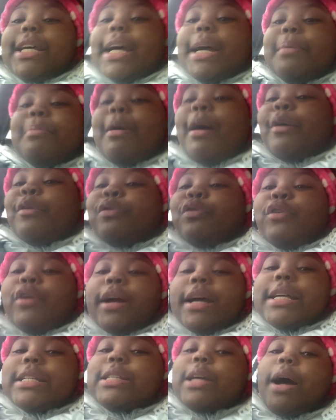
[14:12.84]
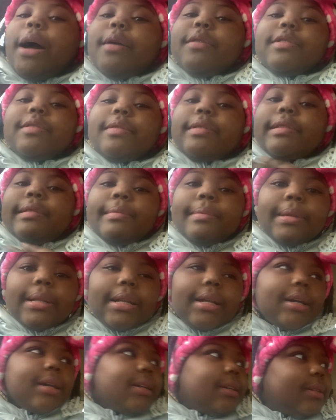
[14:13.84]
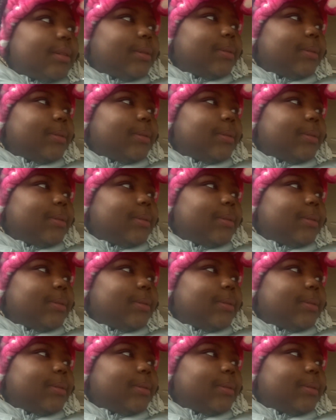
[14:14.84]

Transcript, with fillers: taking my friends, so I was gonna be like,